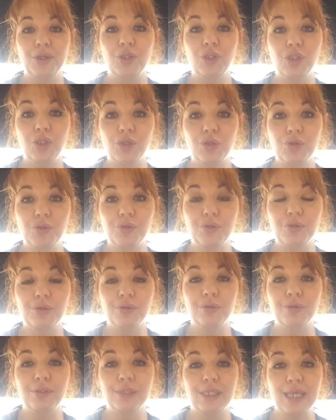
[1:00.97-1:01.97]
to
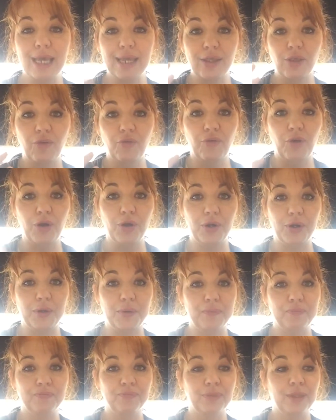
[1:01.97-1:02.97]
take your photo.
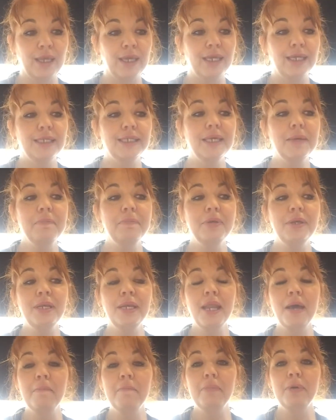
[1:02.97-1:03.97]
Tip
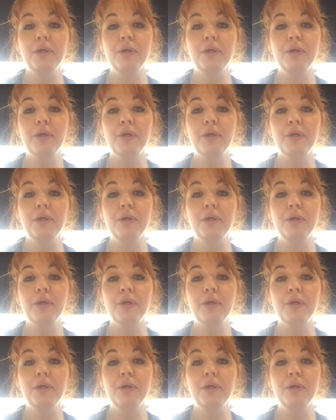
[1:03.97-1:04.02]
number